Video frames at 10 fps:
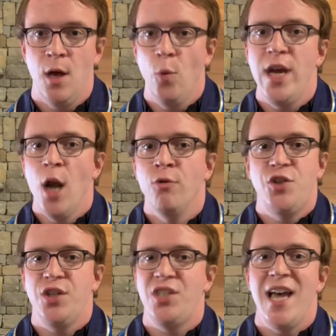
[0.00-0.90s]
We don't
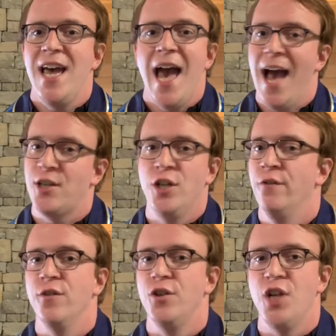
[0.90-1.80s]
just say
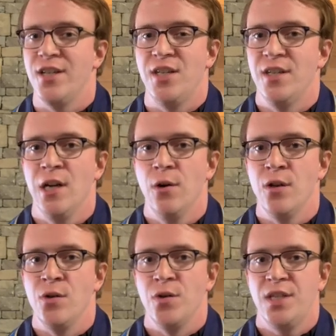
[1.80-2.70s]
action for justice here at
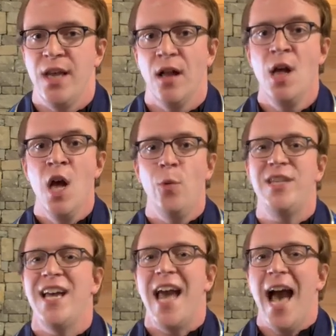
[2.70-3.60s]
UUCL. We
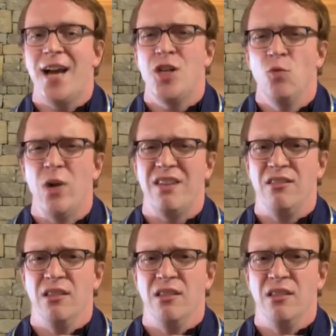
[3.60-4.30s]
say action with